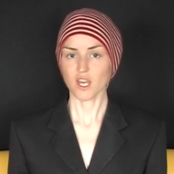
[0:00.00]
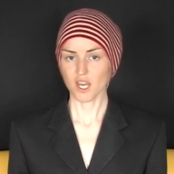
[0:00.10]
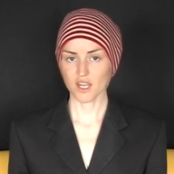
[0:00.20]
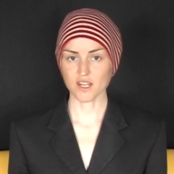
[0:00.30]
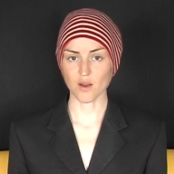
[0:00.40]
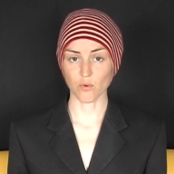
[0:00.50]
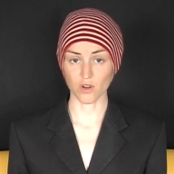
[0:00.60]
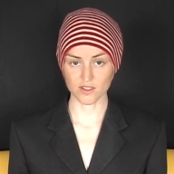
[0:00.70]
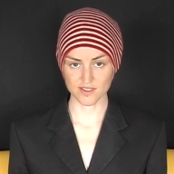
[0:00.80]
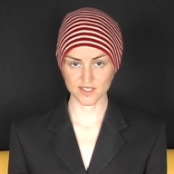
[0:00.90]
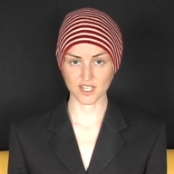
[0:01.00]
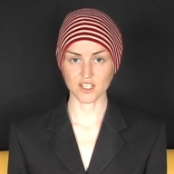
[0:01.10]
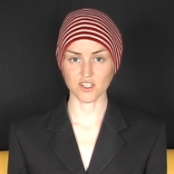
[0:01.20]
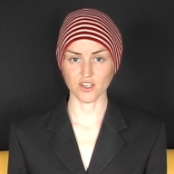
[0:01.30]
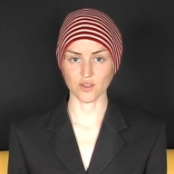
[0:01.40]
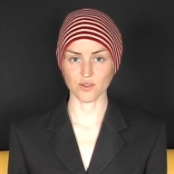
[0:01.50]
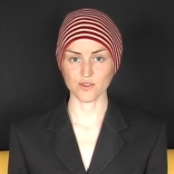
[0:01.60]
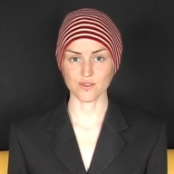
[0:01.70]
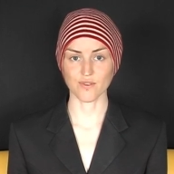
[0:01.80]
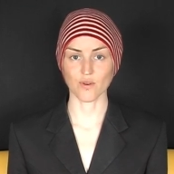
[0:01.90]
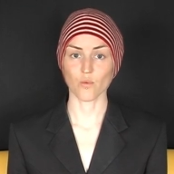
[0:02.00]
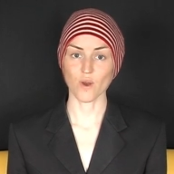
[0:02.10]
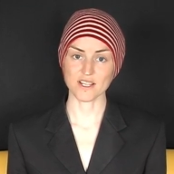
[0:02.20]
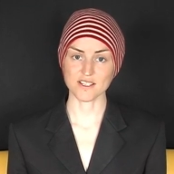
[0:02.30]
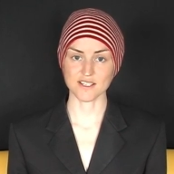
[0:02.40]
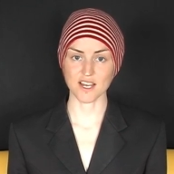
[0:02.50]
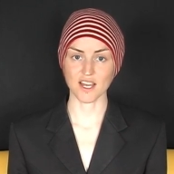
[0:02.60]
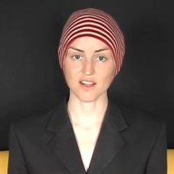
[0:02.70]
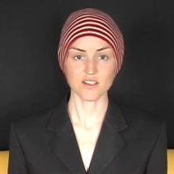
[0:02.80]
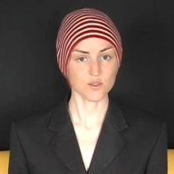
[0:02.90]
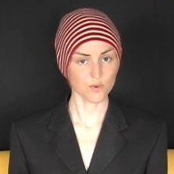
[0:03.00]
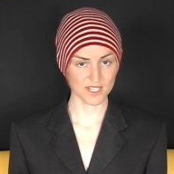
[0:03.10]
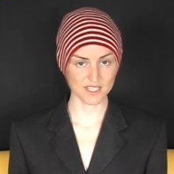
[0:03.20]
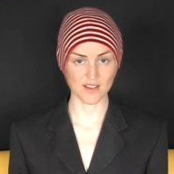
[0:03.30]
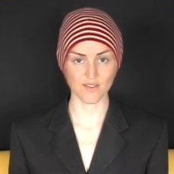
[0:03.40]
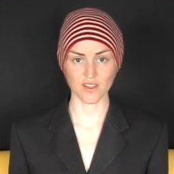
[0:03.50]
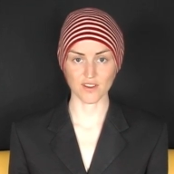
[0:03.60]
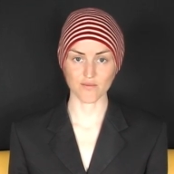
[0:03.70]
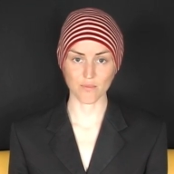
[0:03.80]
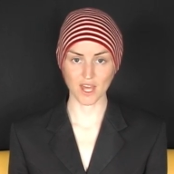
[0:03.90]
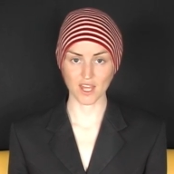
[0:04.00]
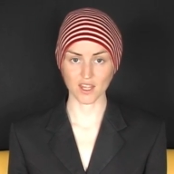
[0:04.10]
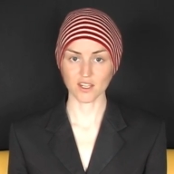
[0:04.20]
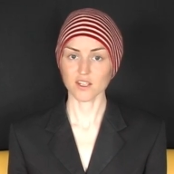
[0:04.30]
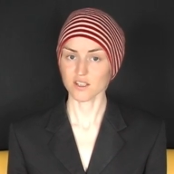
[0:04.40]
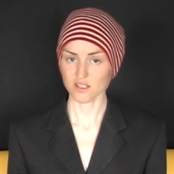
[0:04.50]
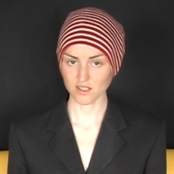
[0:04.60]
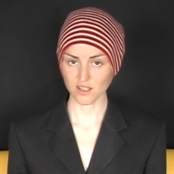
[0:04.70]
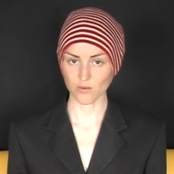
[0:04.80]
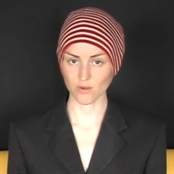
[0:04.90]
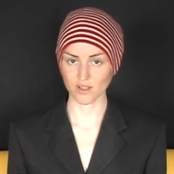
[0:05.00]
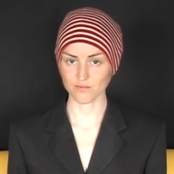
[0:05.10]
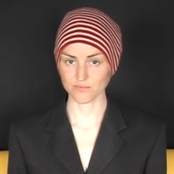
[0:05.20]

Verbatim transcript: And that was Stick News for Wednesday, the 27th of May. Kia ora.